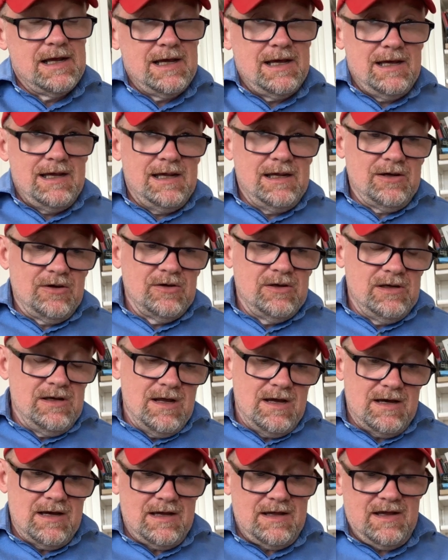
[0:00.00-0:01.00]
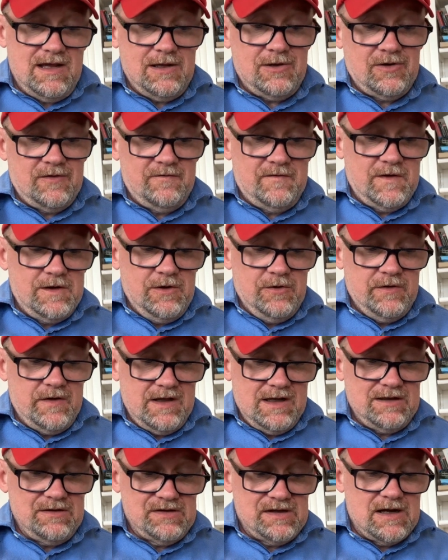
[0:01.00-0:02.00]
He could figure
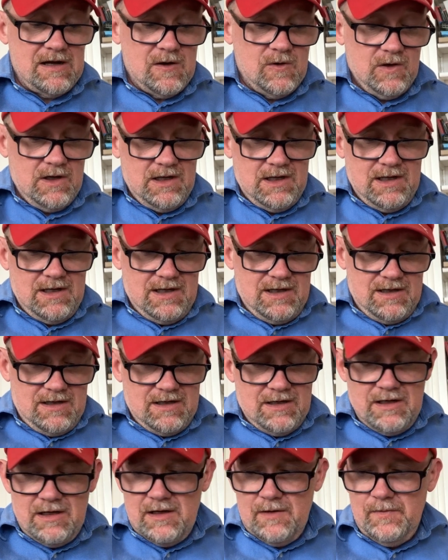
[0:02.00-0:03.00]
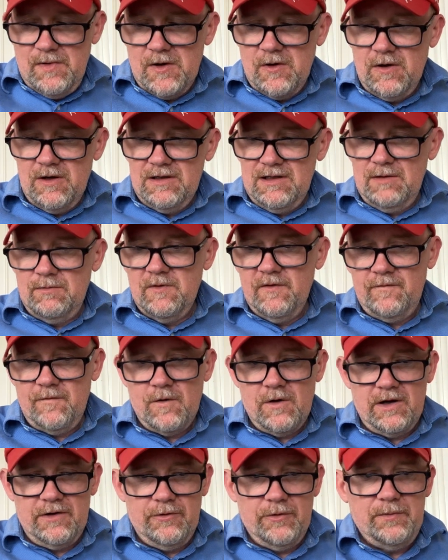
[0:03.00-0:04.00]
things out, apparently
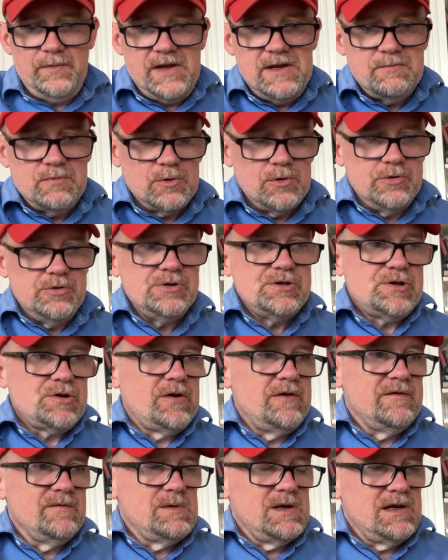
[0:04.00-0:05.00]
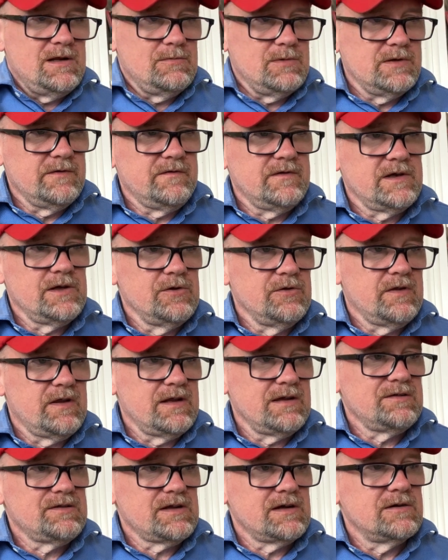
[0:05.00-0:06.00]
before other people who should have been able to figure
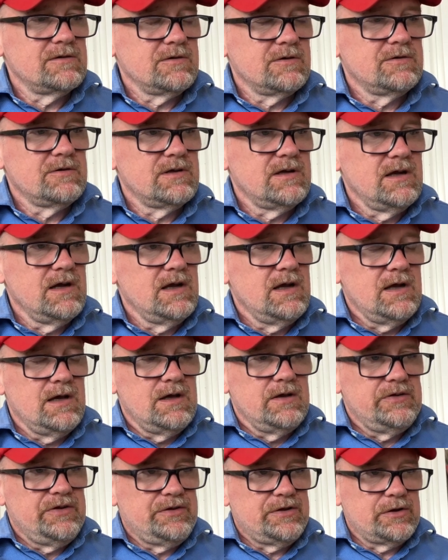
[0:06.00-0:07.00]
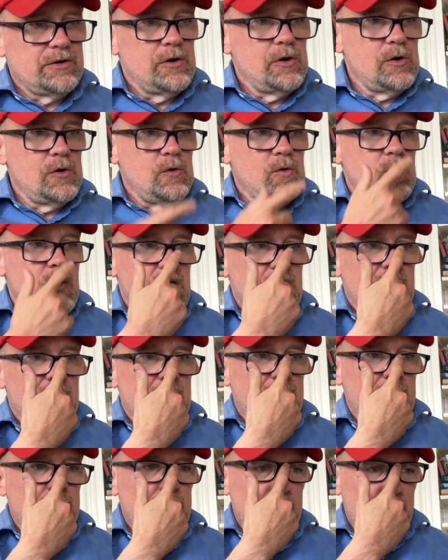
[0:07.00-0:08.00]
things out could. So
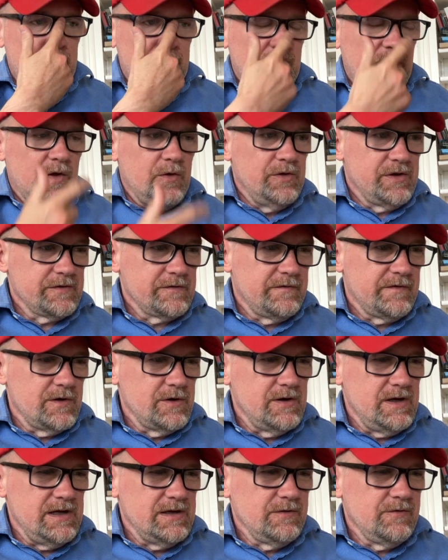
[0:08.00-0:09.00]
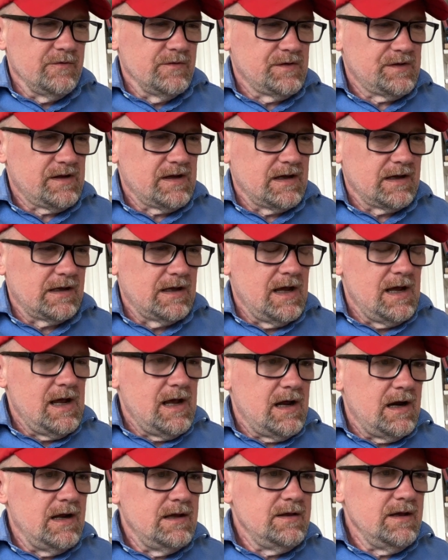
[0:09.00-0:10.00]
those are very interesting,
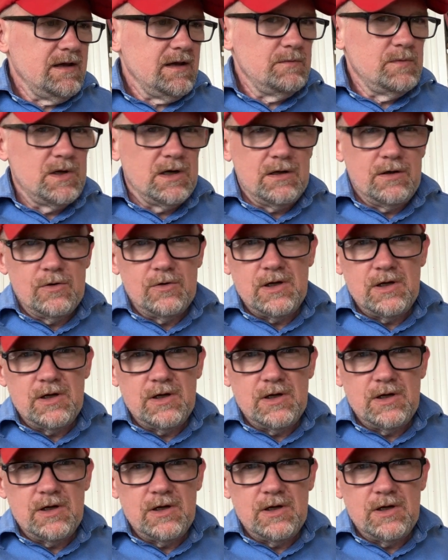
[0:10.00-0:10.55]
and I think I'm going to go